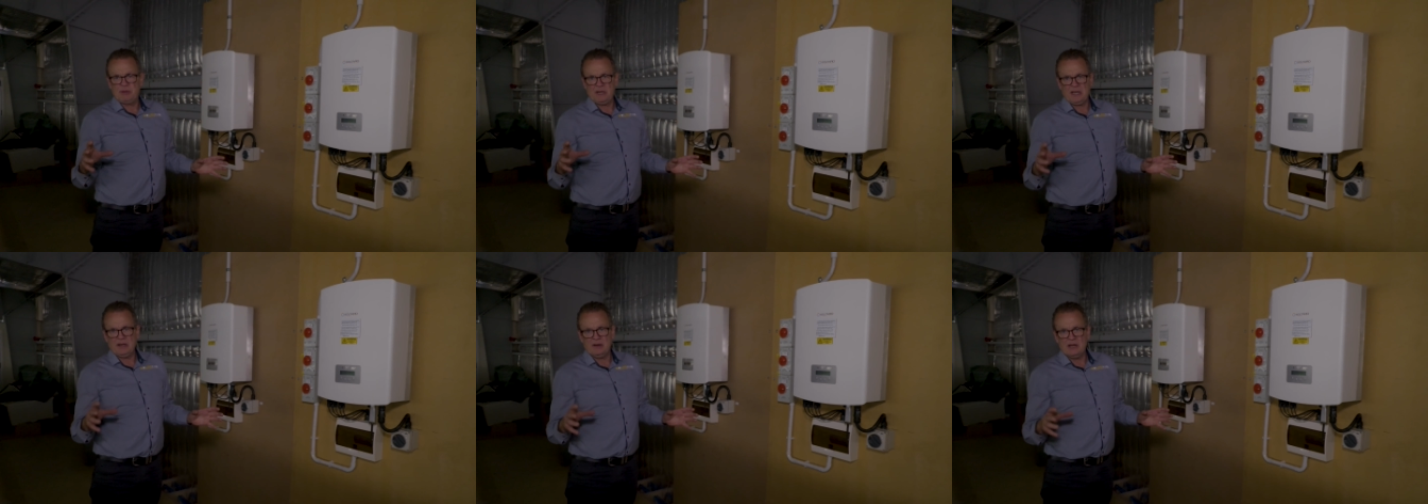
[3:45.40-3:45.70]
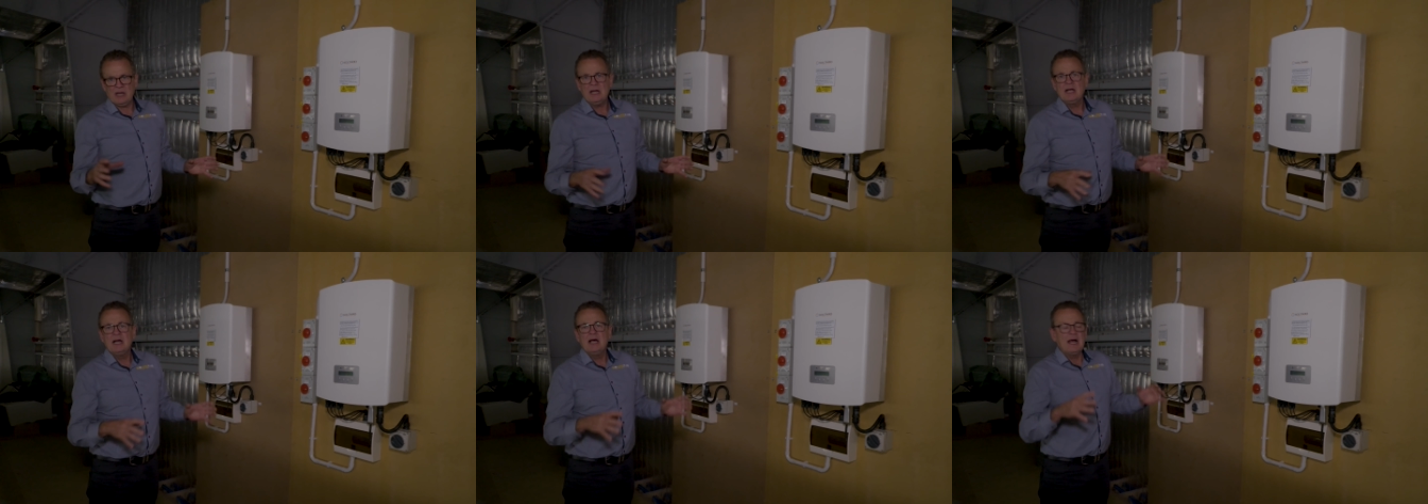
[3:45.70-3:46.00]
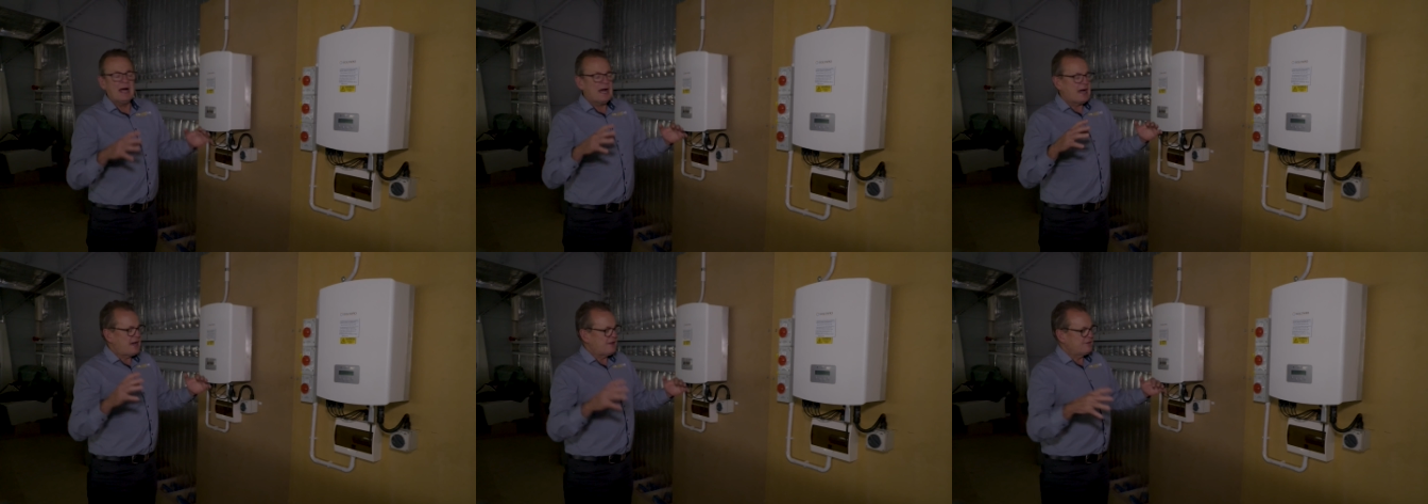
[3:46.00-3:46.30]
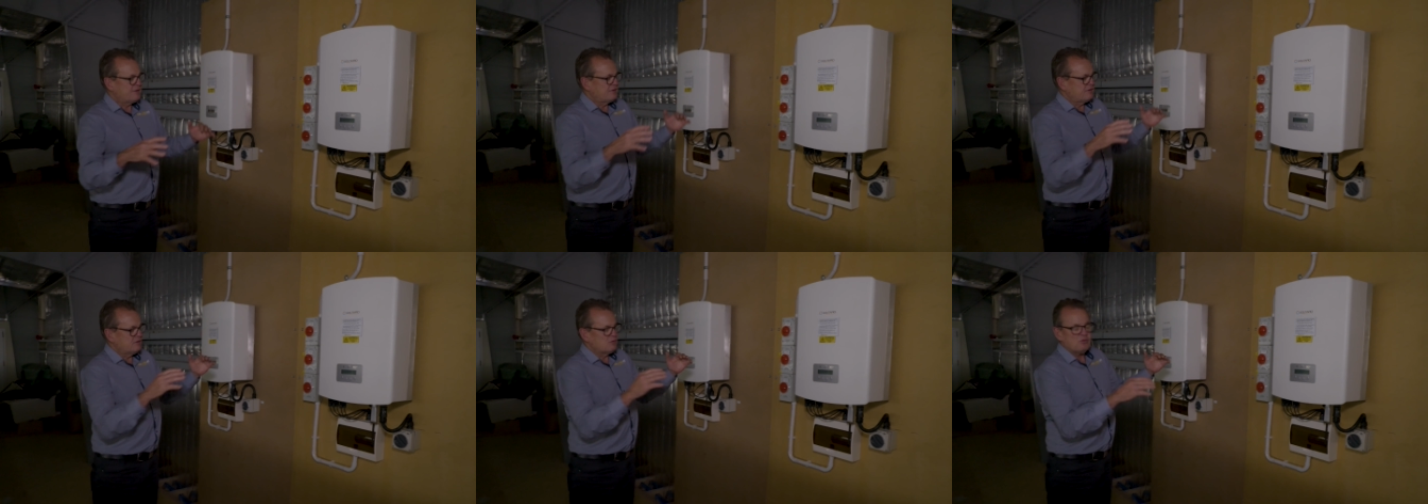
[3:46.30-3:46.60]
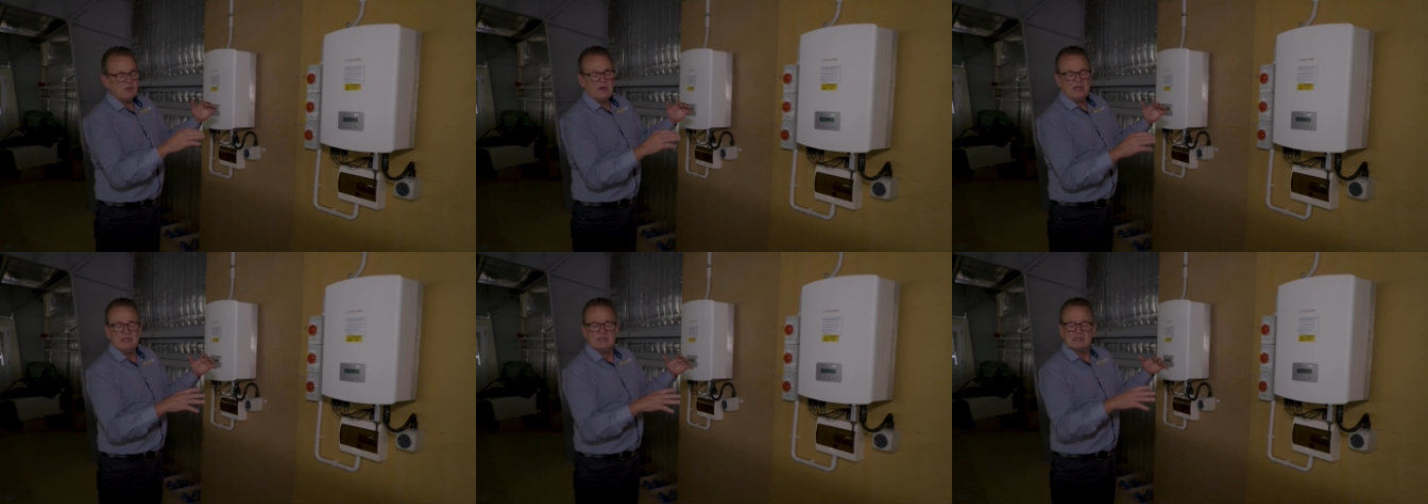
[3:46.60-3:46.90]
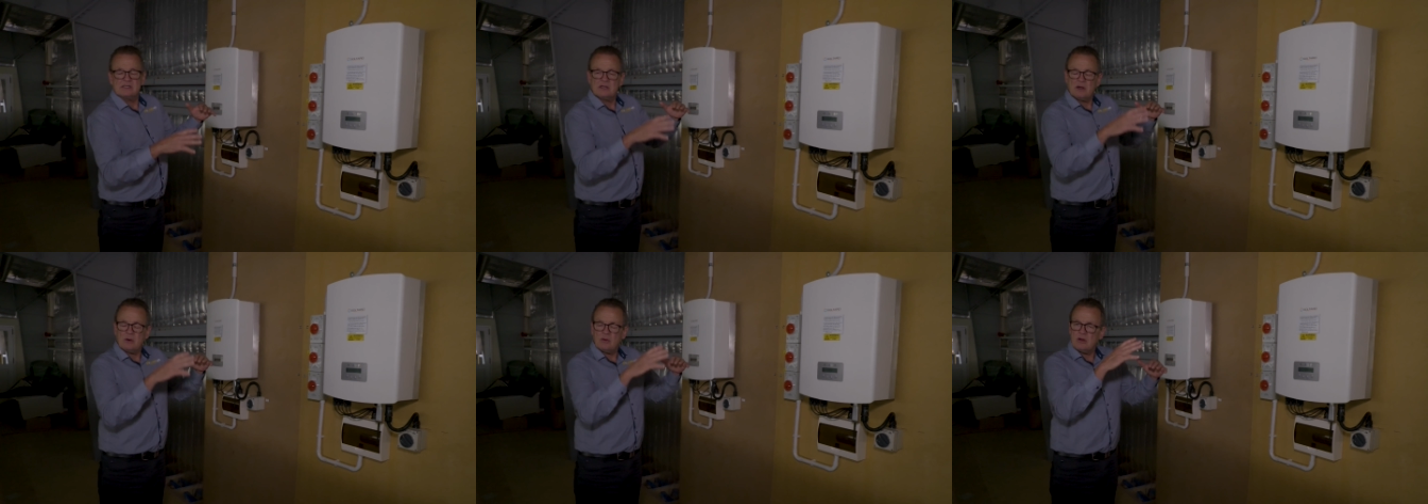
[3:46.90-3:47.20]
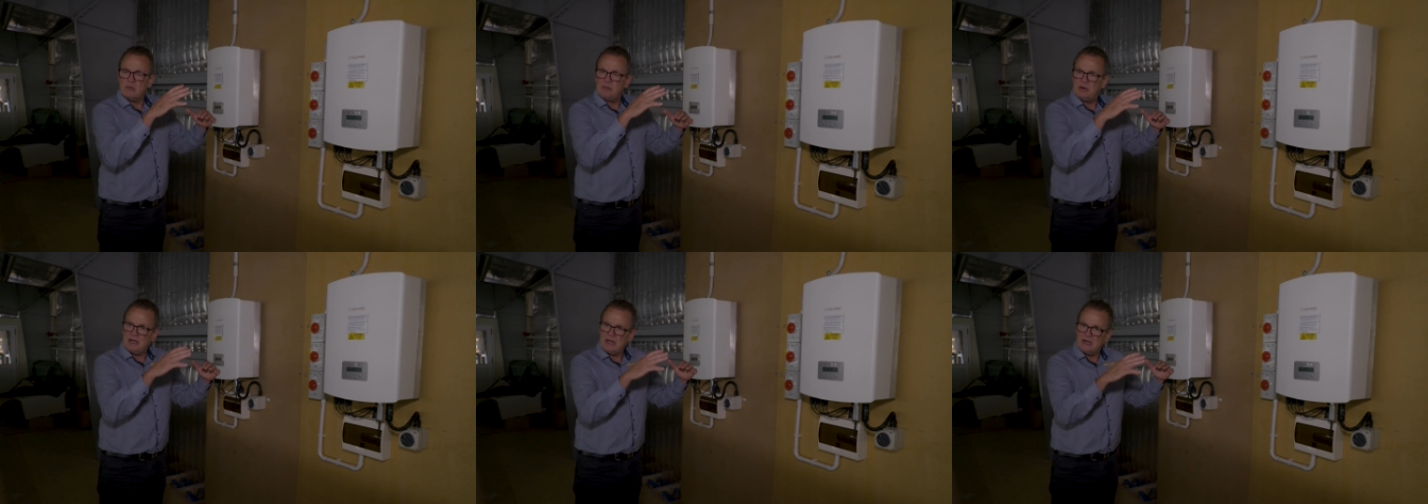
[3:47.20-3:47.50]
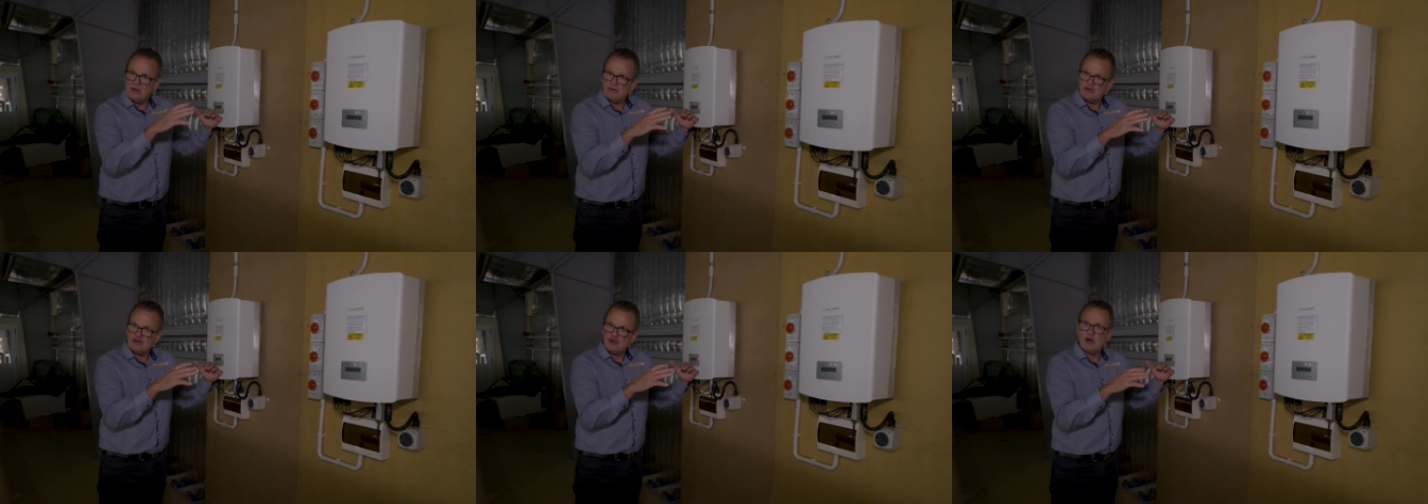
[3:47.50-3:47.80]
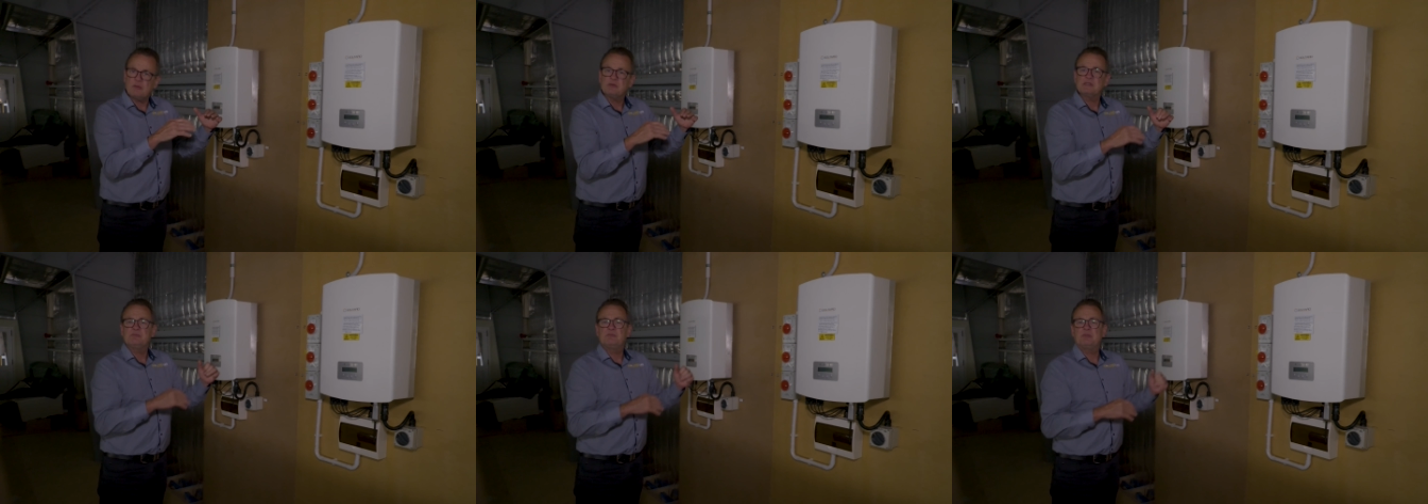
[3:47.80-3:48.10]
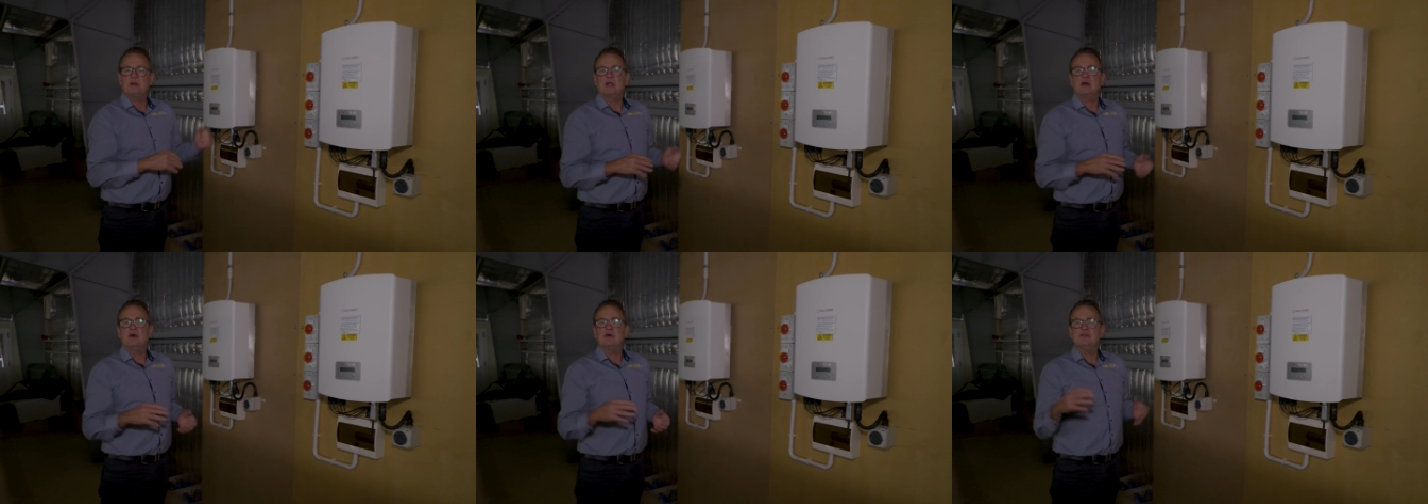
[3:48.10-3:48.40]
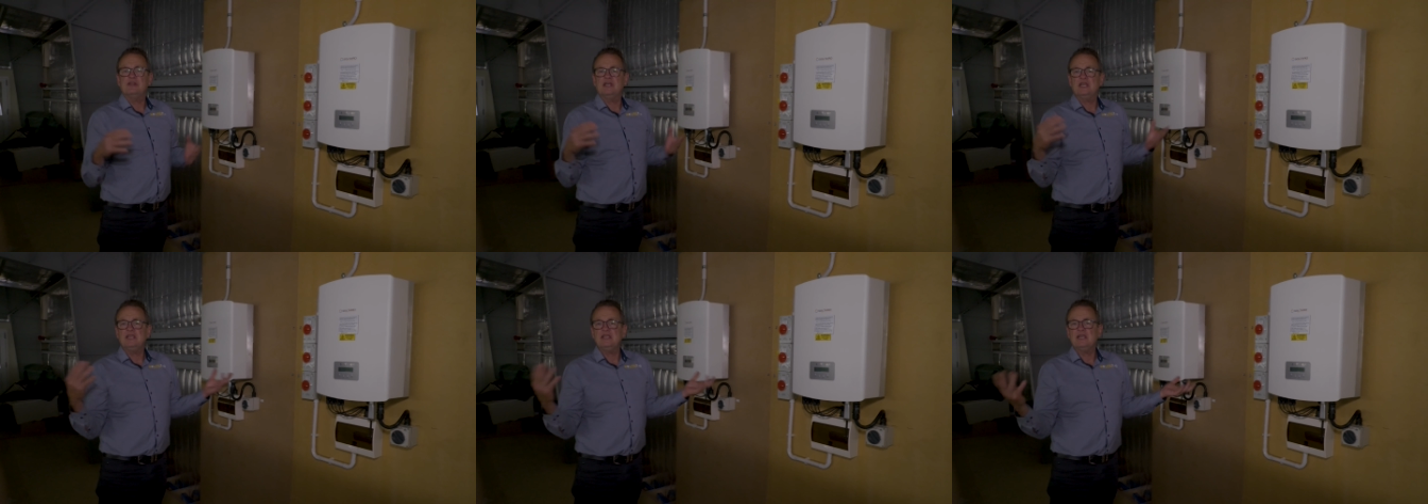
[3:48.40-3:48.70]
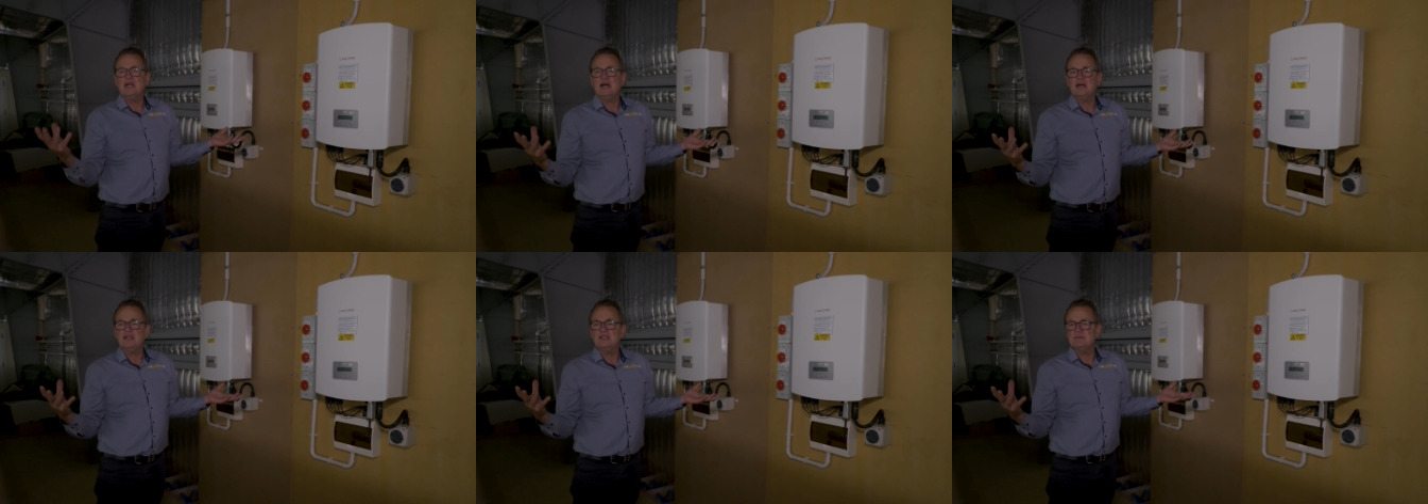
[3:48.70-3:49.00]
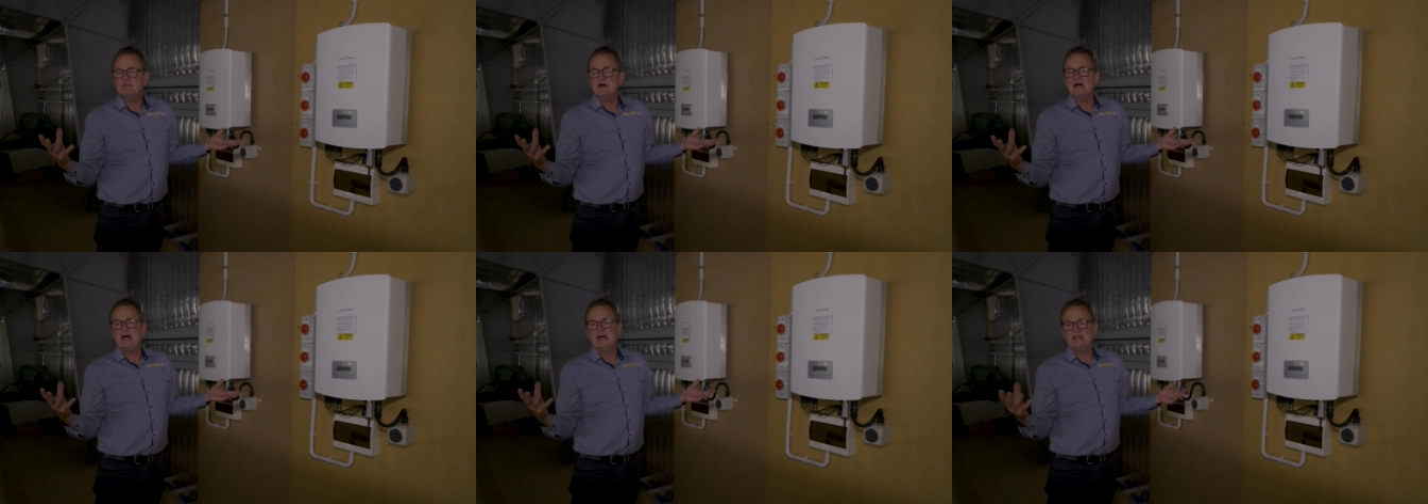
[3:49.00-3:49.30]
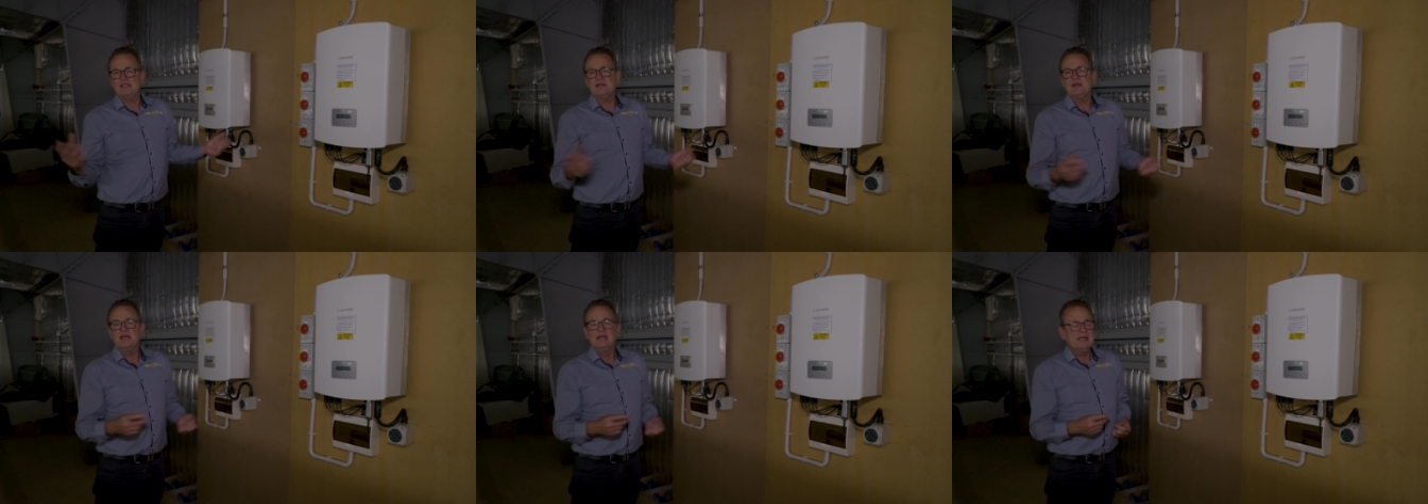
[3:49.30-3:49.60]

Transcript: power other than when the solar power drops below the uh, demand.